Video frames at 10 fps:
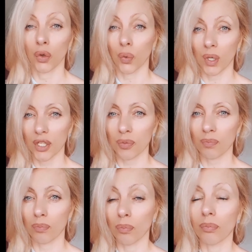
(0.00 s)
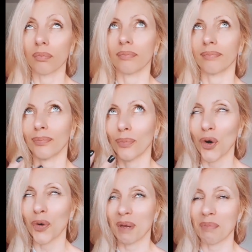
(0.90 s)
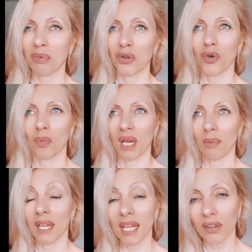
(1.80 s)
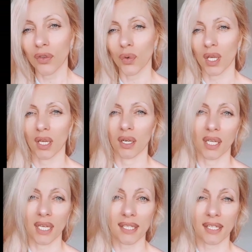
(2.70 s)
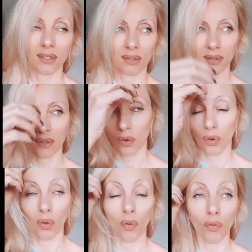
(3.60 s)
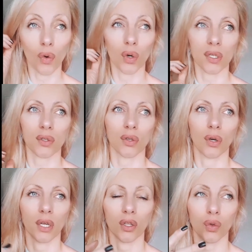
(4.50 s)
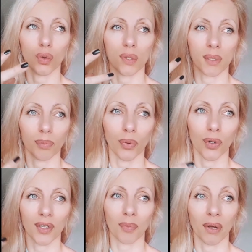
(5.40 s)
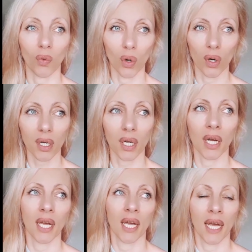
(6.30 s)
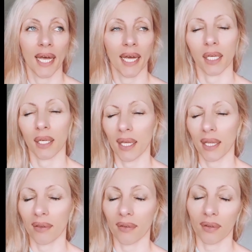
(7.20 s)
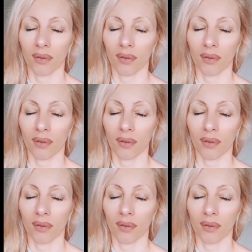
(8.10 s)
to reach more people who maybe need to hear this, and of course you're going to support my work and